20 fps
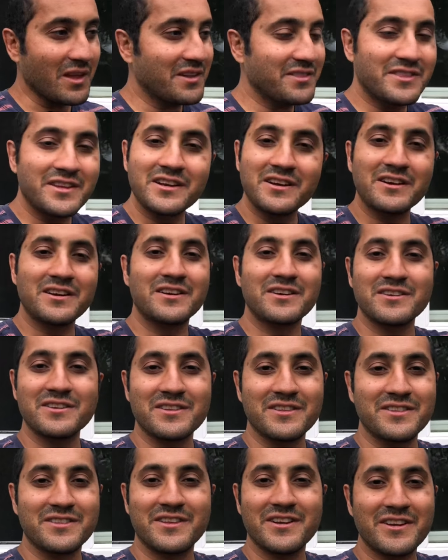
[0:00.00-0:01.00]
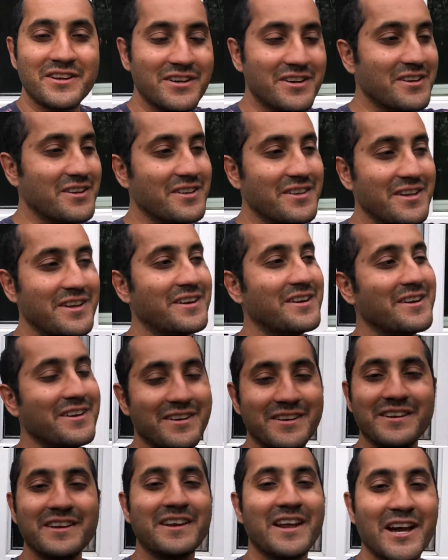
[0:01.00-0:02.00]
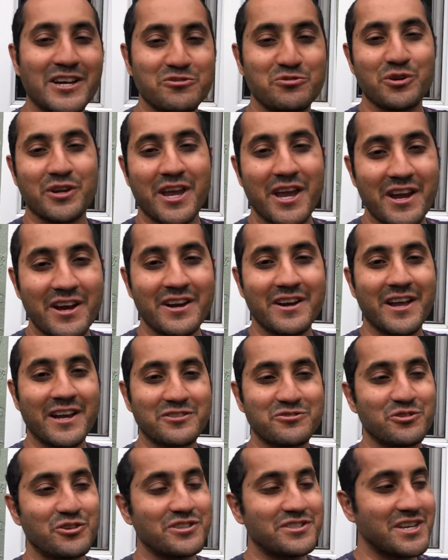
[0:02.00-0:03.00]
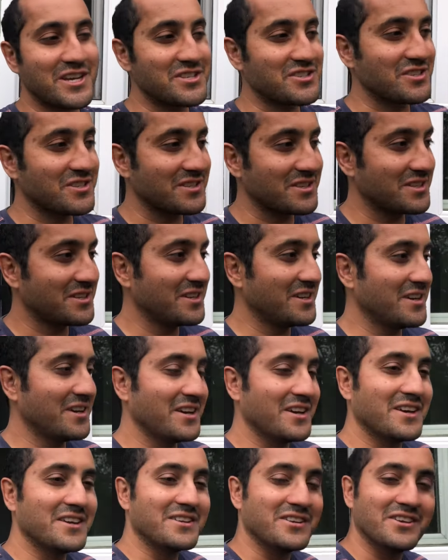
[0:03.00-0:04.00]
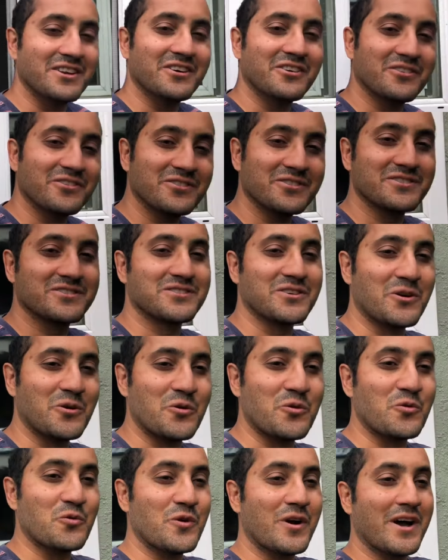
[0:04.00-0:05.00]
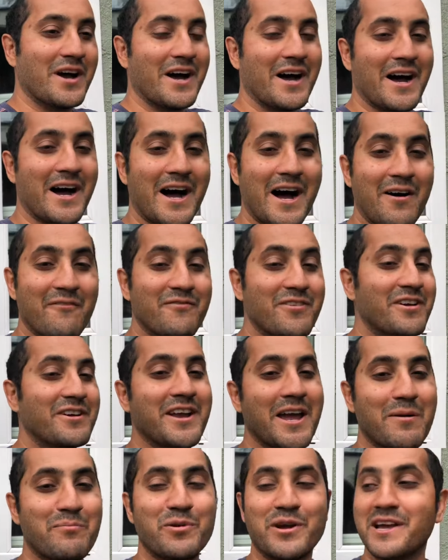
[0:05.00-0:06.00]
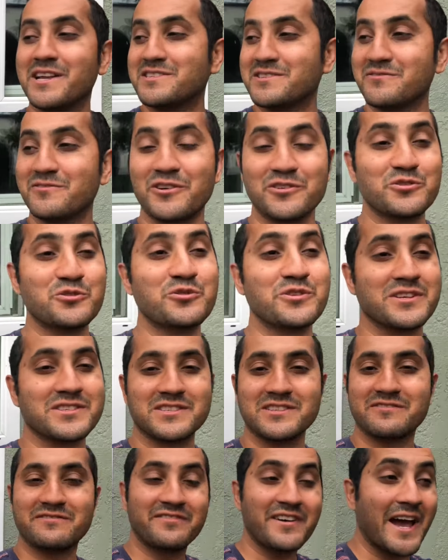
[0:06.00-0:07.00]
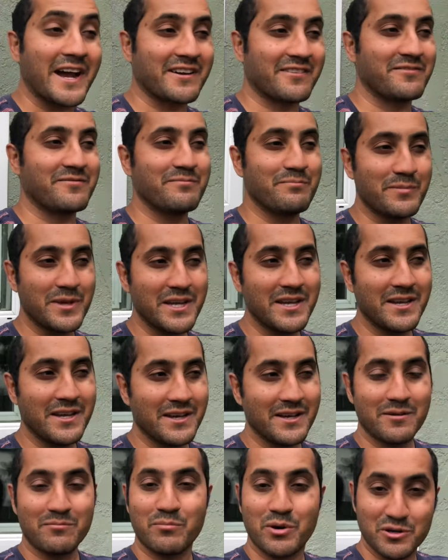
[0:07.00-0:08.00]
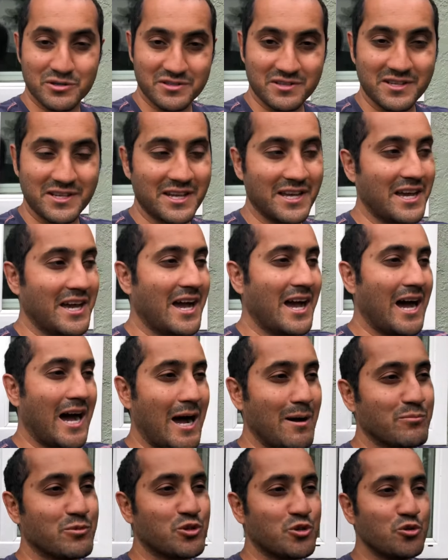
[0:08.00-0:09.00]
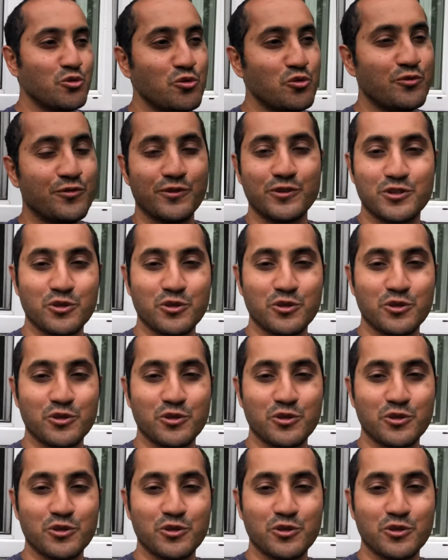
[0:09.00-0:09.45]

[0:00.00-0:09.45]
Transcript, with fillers: They're they're they need extra care and extra attention, you know. So I'm very apprehensive on doing this. In fact, me personally, I'm two for